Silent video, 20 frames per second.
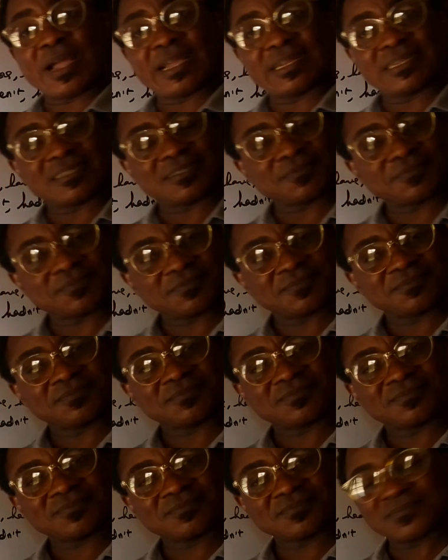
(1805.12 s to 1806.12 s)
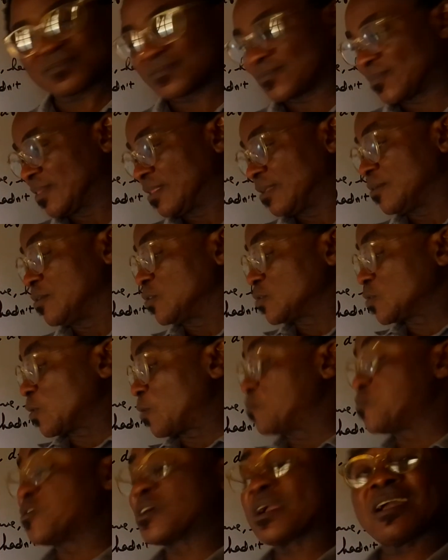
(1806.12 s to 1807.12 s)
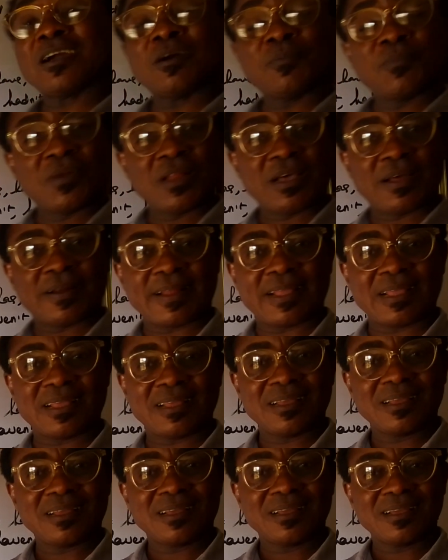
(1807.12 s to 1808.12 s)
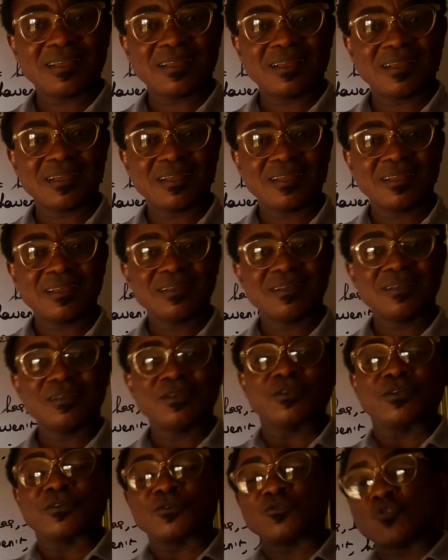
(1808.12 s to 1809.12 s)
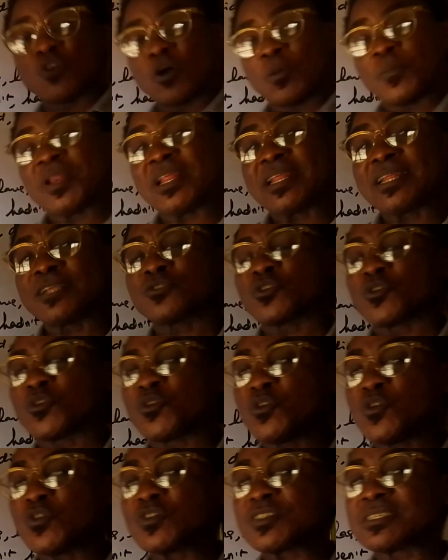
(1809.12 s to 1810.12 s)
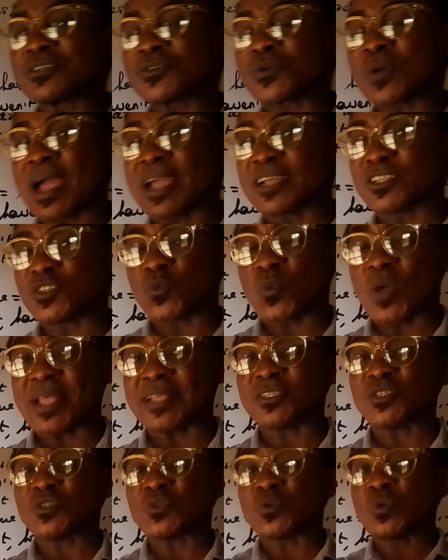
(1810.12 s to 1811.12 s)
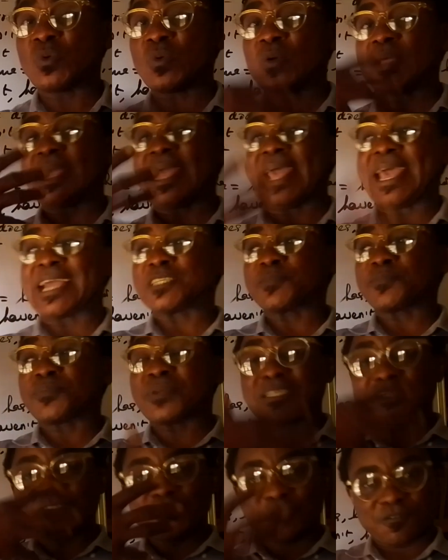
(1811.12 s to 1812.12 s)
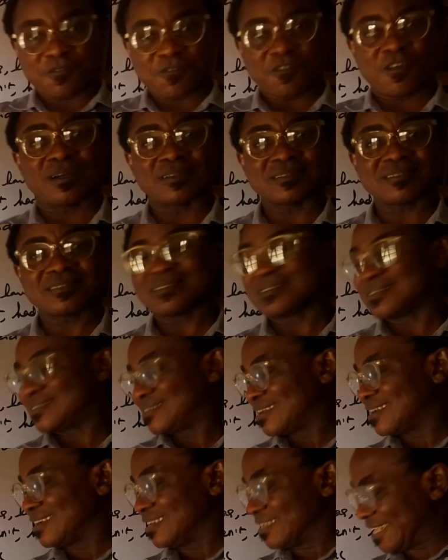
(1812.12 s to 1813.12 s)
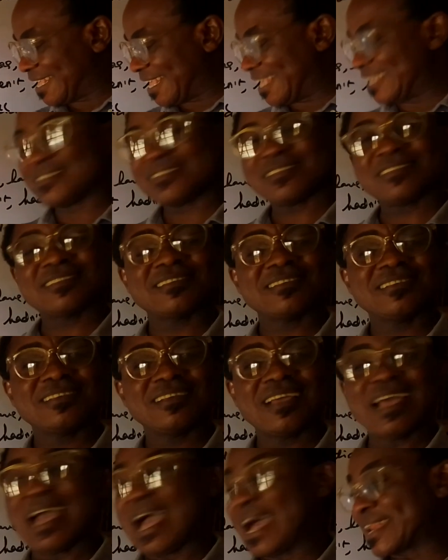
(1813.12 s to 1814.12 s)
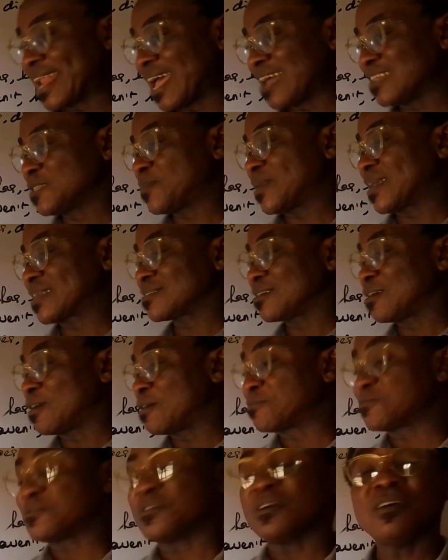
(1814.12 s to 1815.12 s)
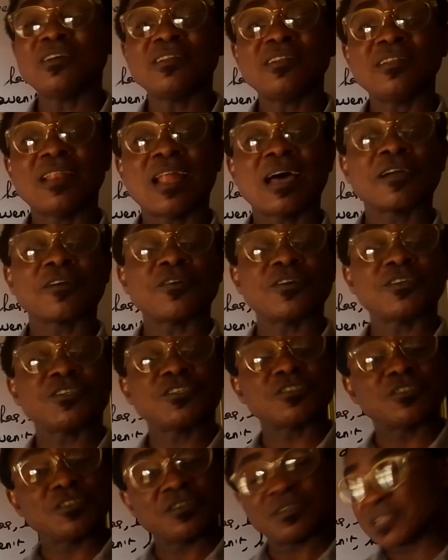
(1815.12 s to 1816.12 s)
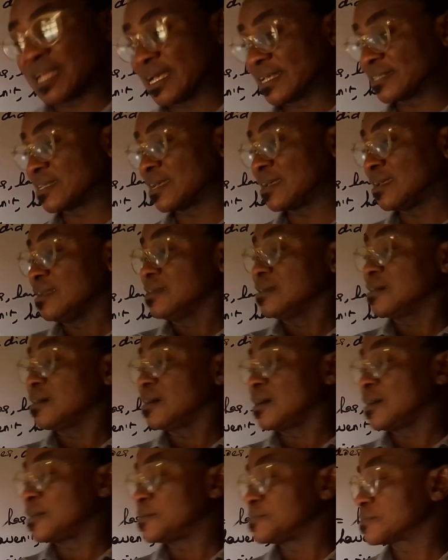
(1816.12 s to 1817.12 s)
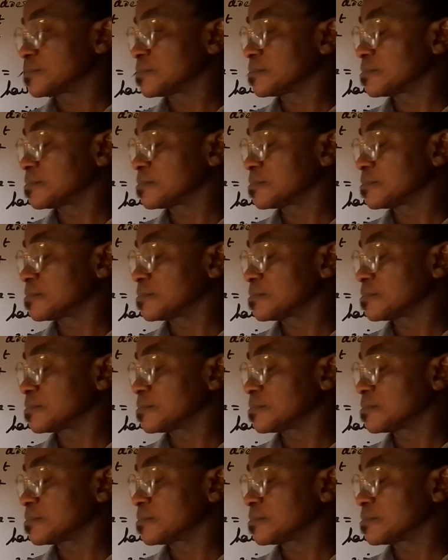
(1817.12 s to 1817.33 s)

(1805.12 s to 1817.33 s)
writing. So vocabulary, your ability to use the right words to express your thoughts, is an aspect of language. That is a